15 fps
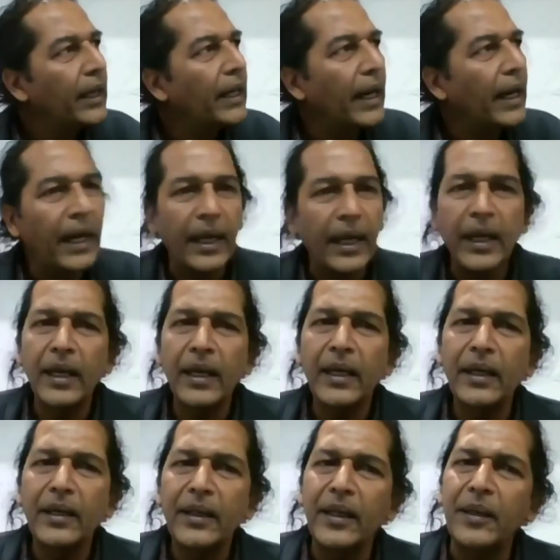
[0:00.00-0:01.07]

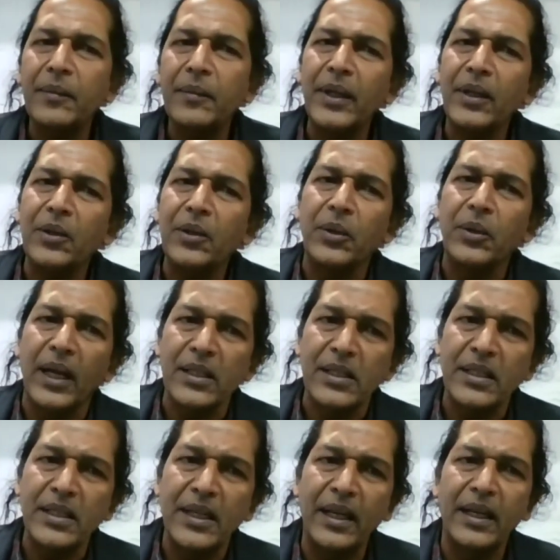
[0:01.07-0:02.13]
and he'd been to
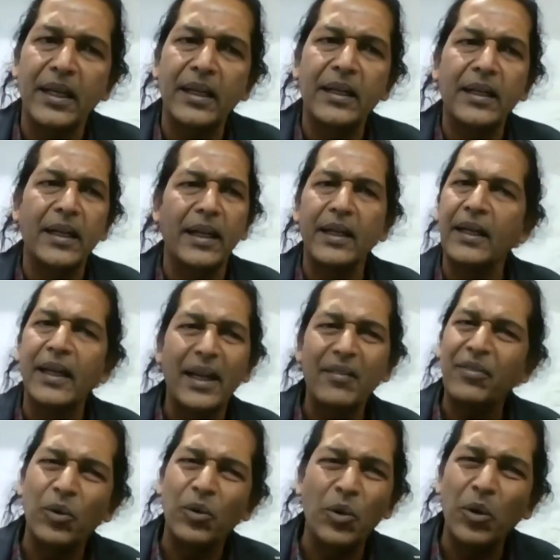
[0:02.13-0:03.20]
class 10 and he'd
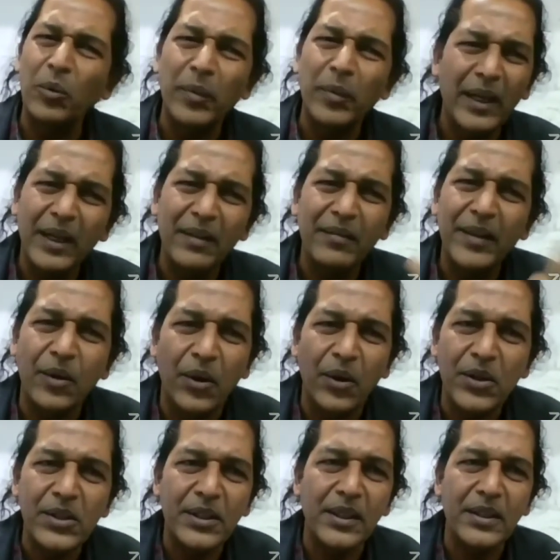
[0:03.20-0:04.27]
left home and lived in
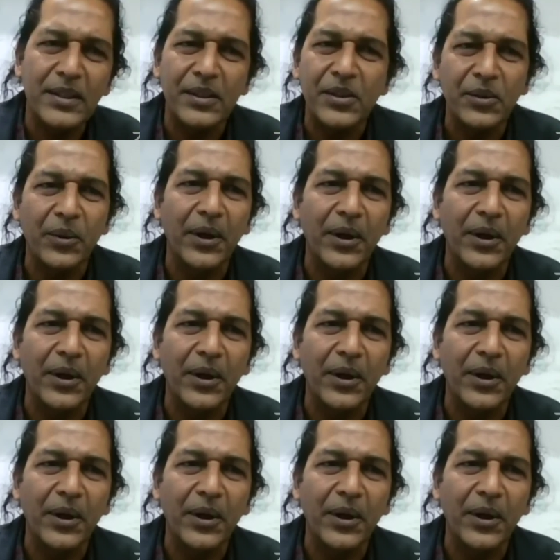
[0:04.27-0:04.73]
hostels and so